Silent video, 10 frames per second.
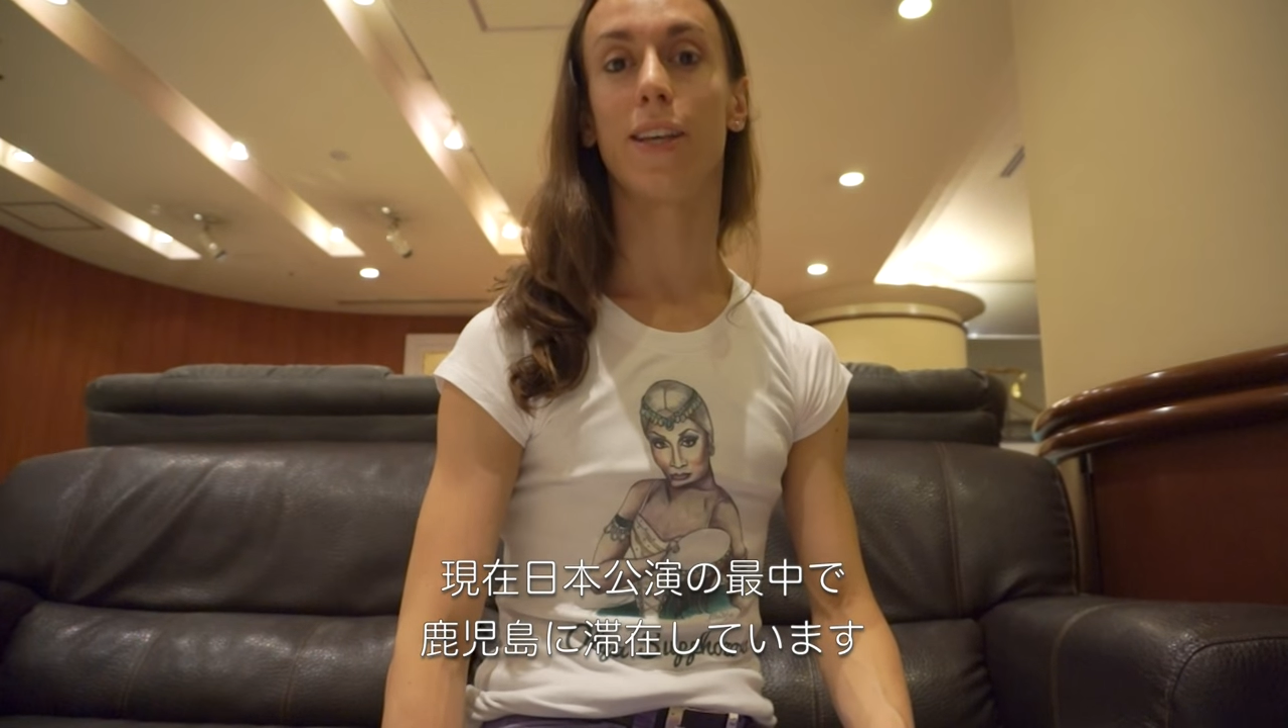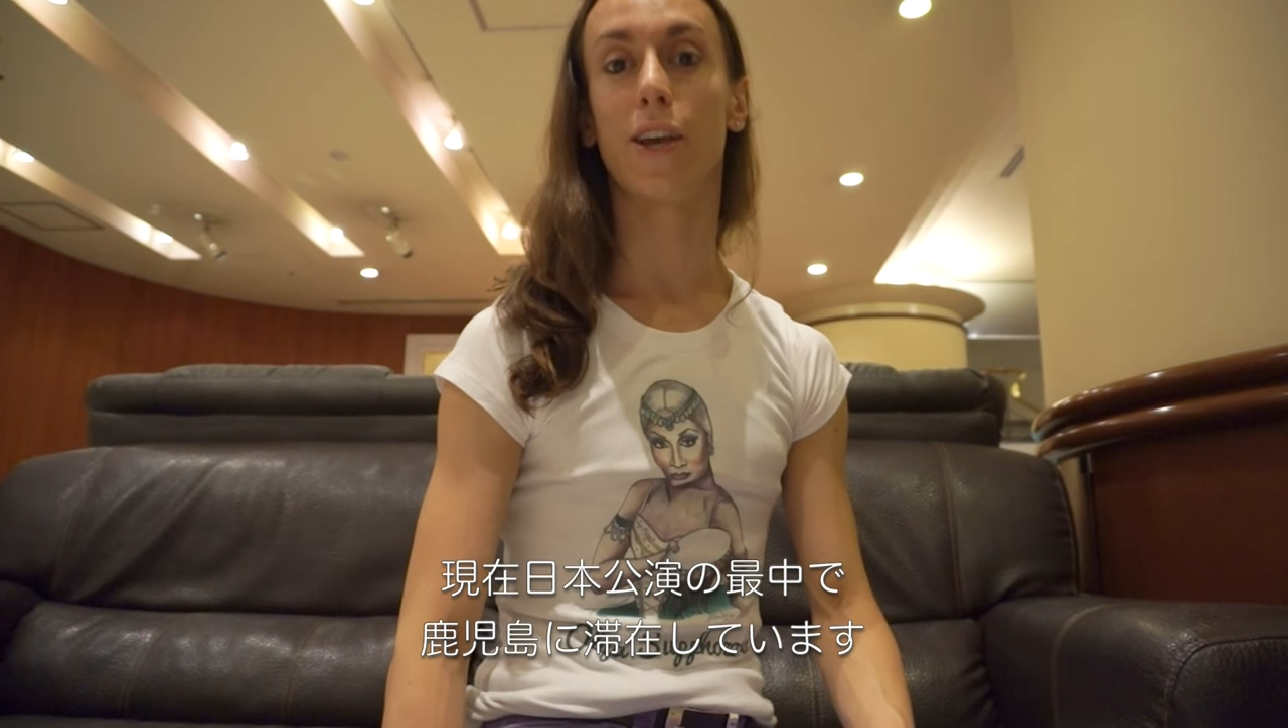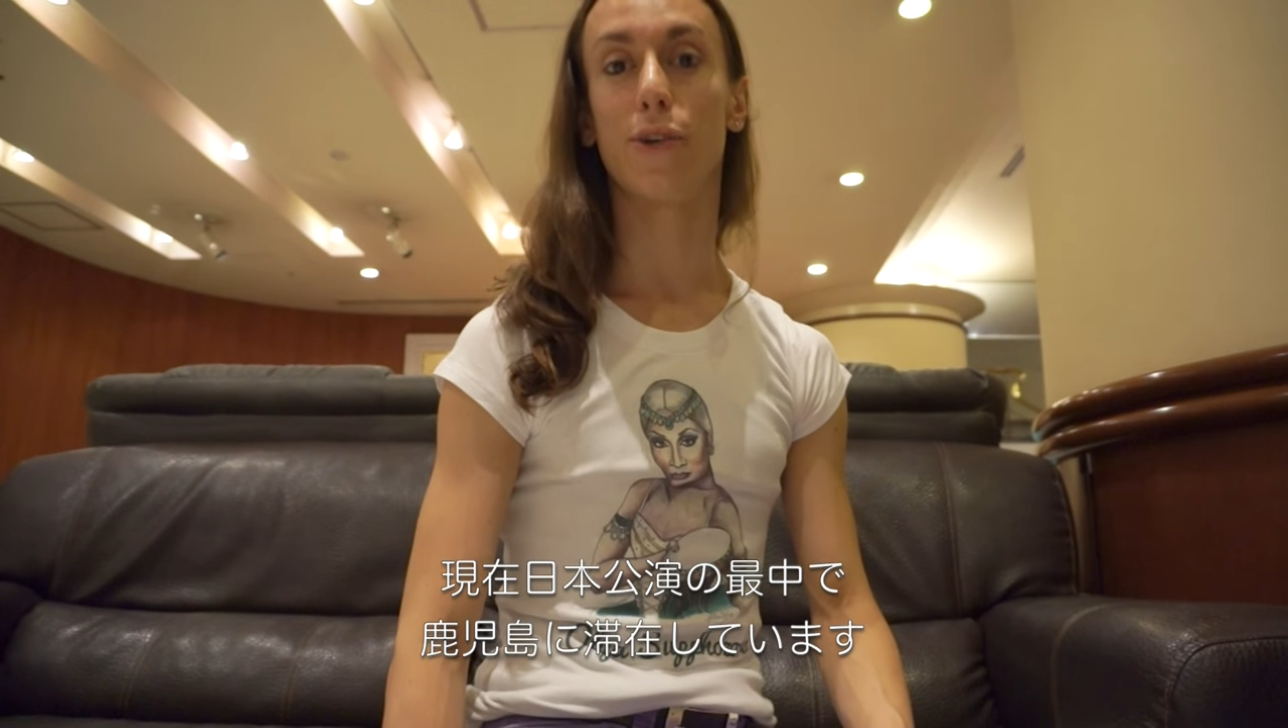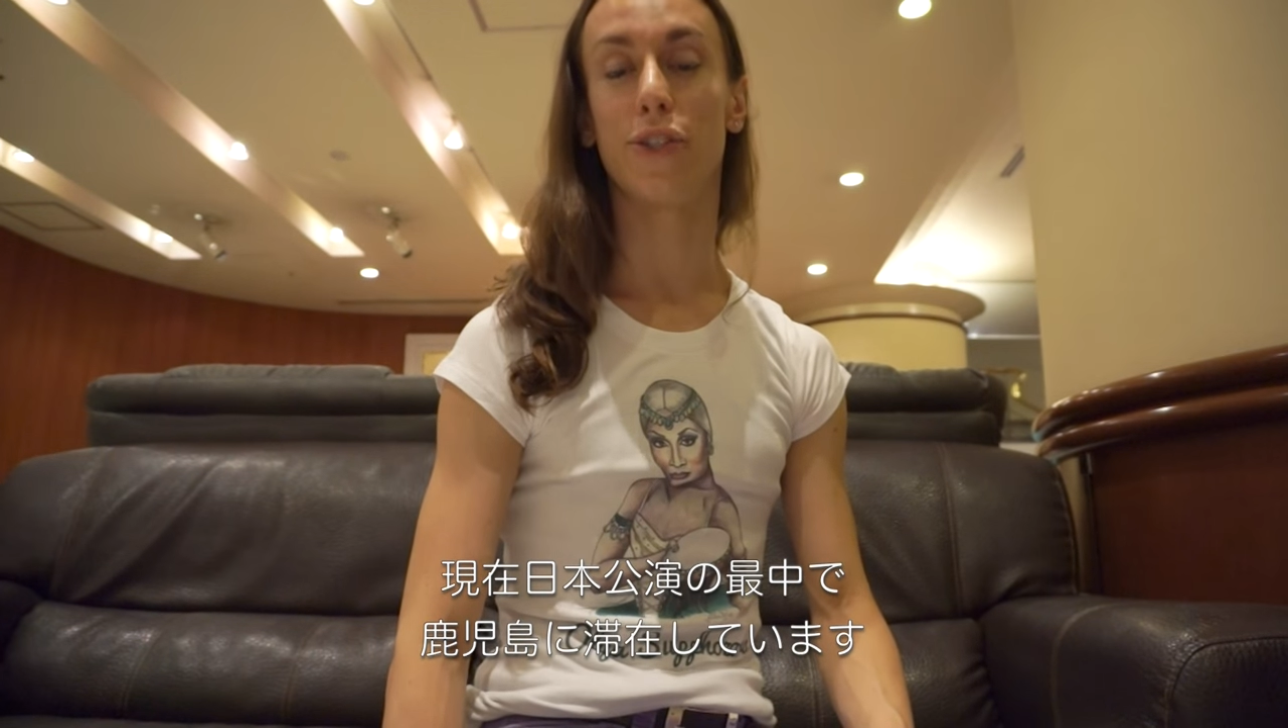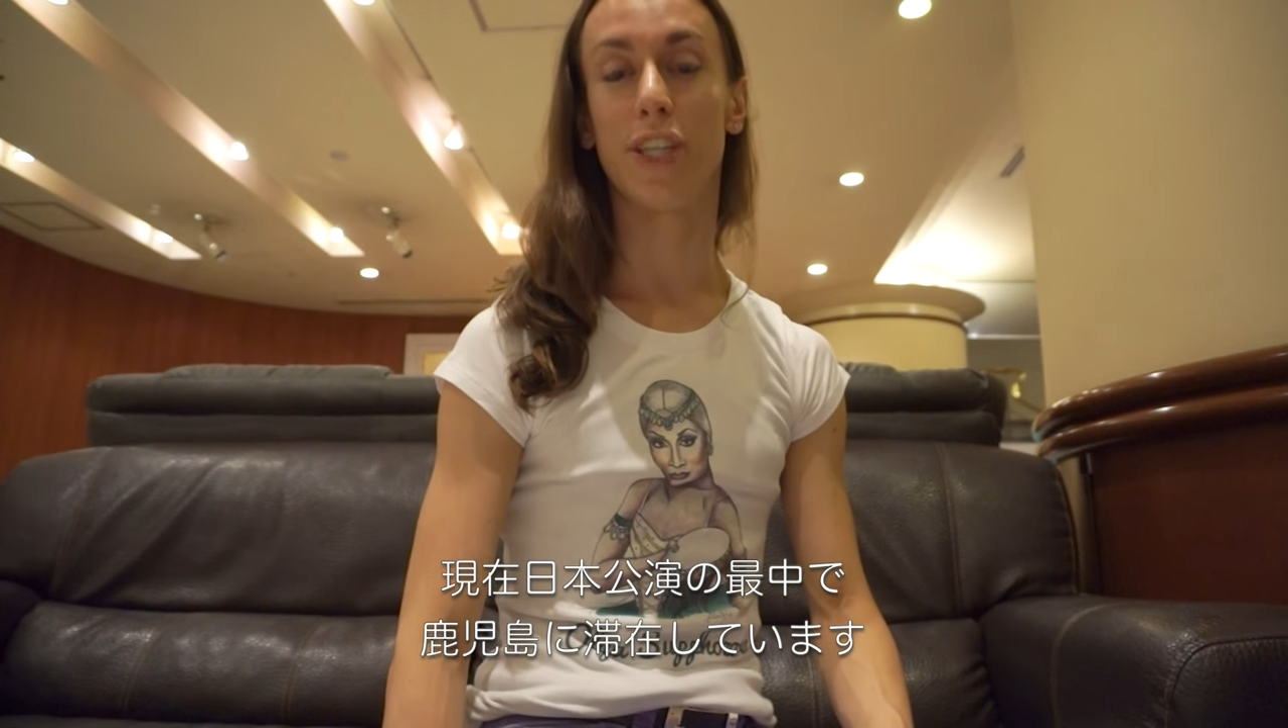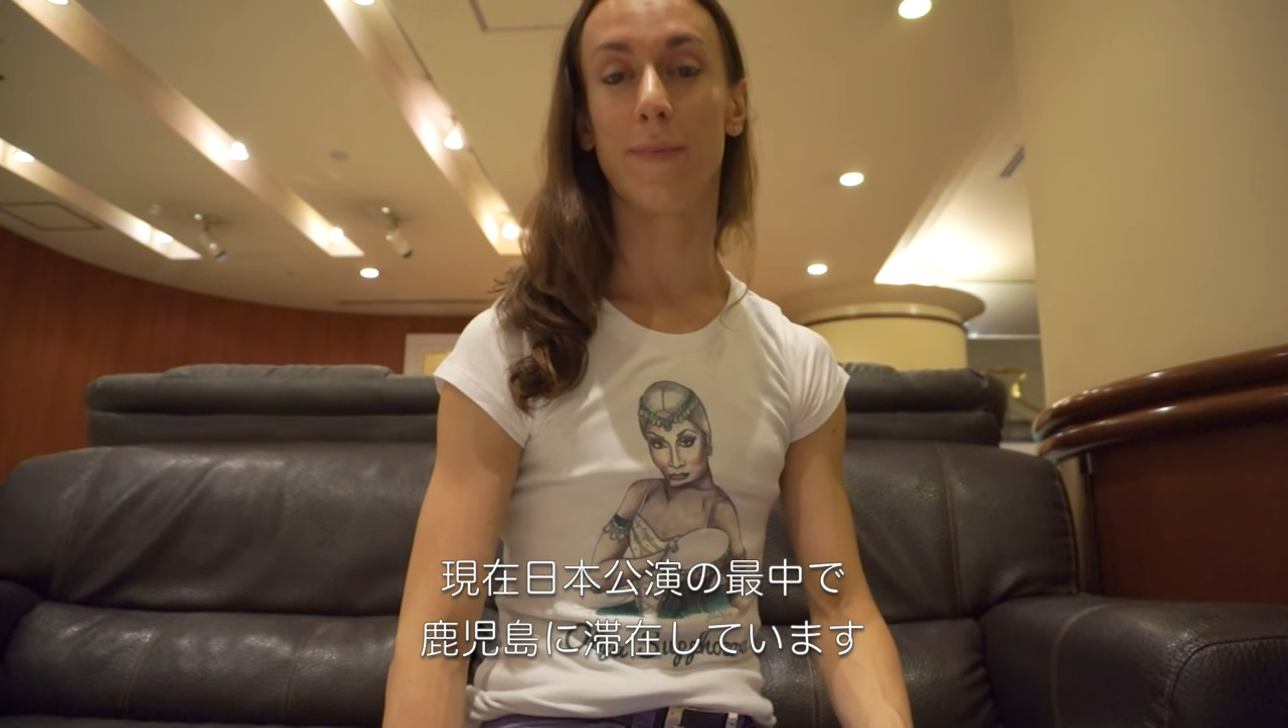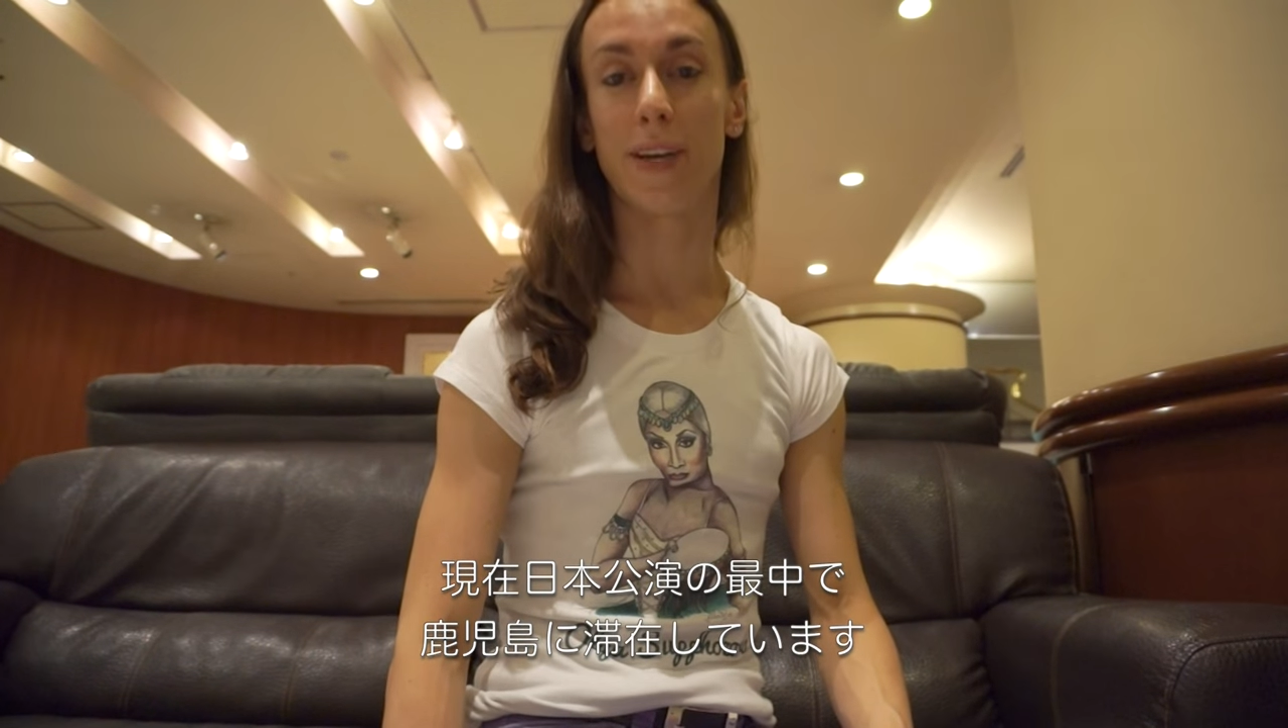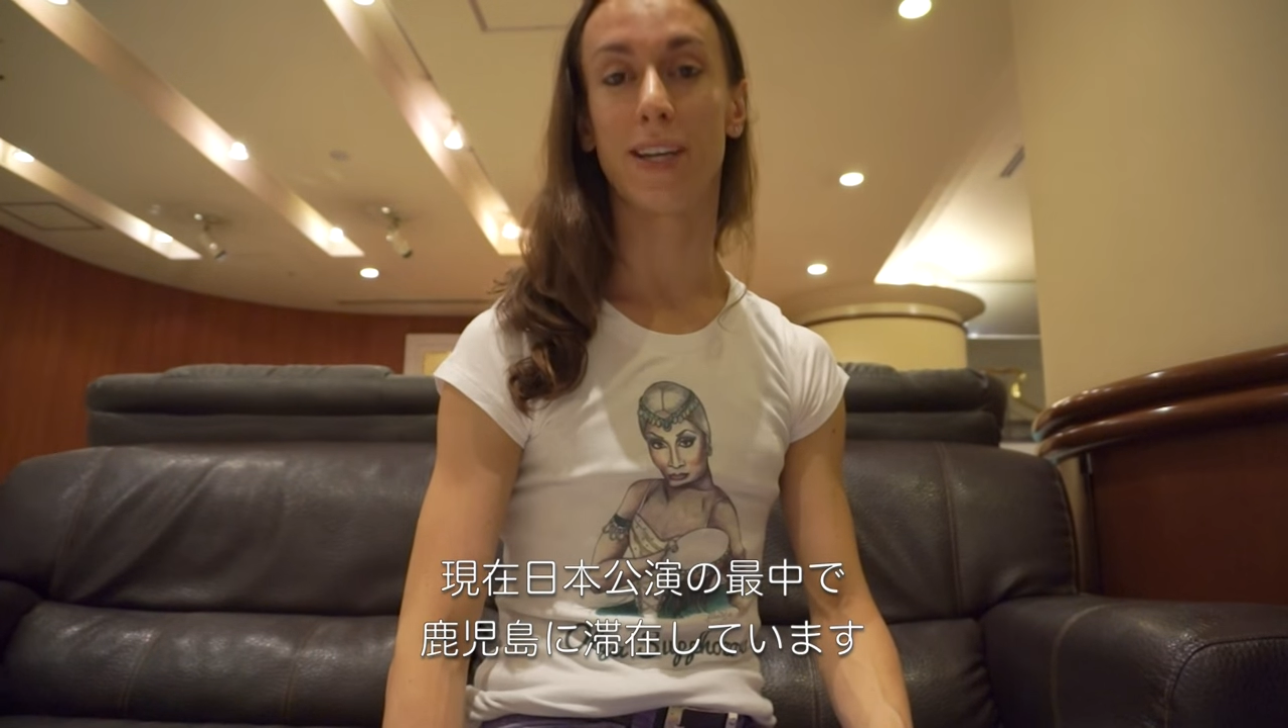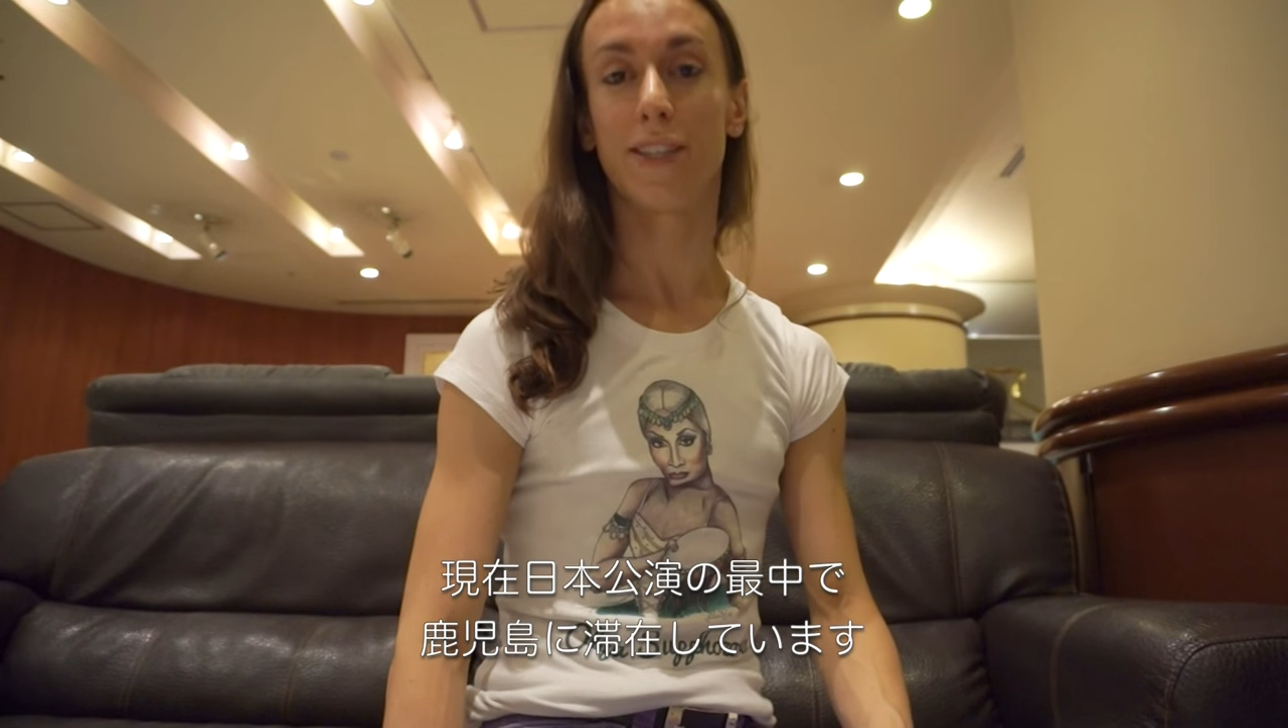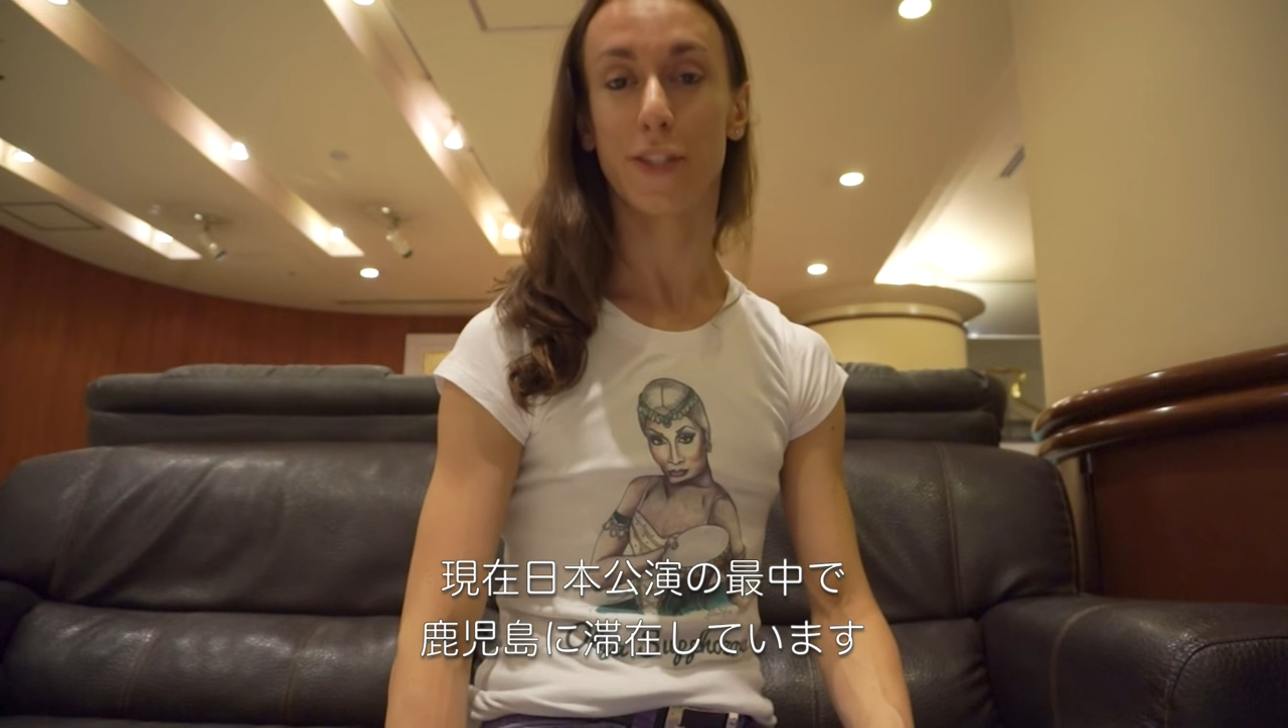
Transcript: Kagoshima,